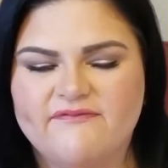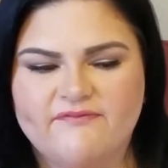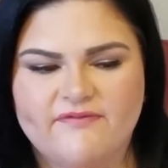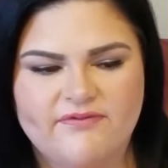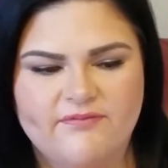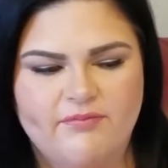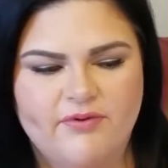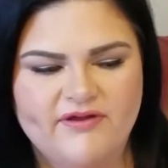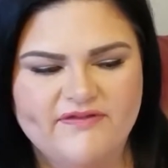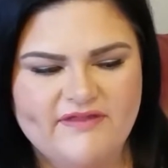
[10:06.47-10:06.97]
from the
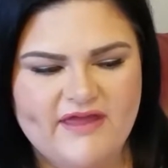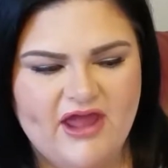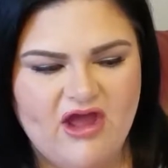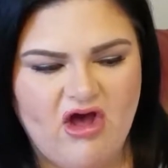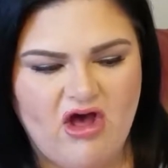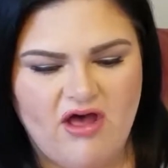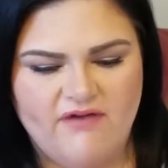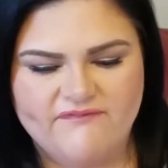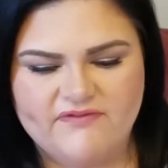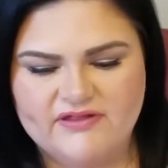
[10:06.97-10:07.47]
point that
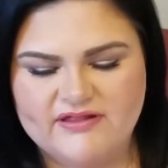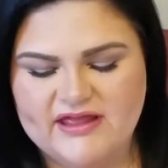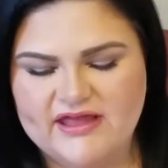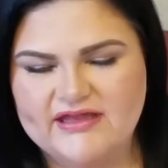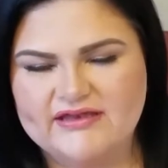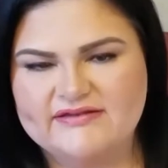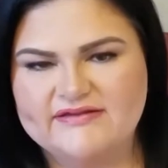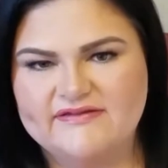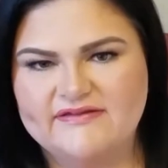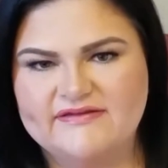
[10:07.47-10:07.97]
I
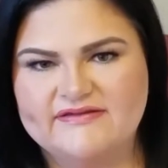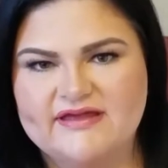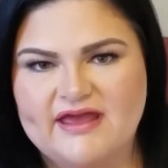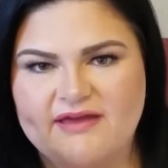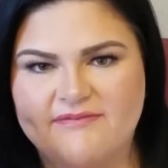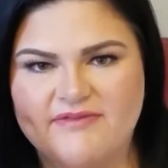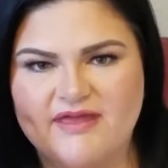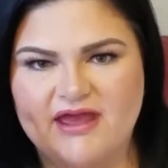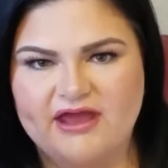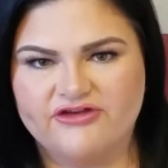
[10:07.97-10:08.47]
ovulate to the
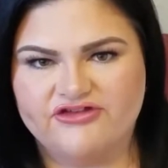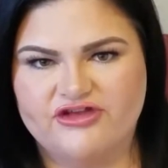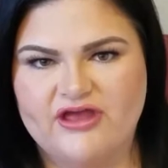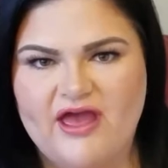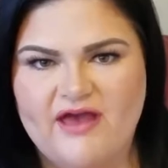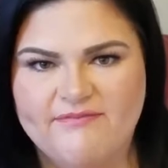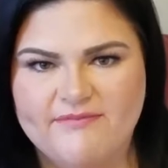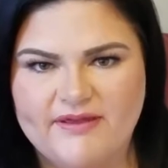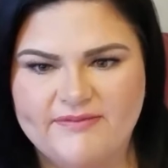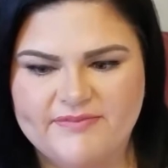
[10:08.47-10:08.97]
time that I actually
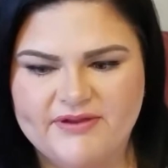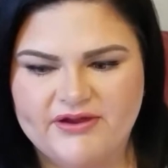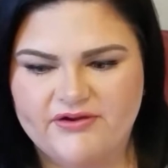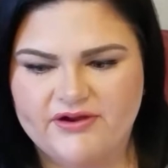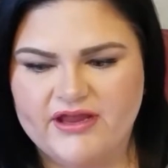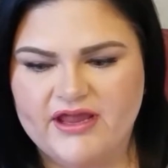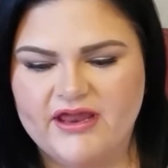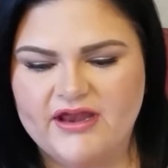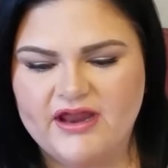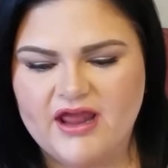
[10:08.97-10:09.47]
have my
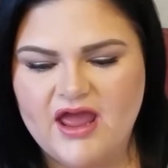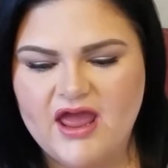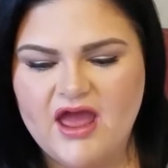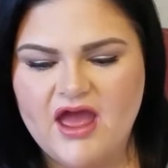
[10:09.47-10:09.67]
period,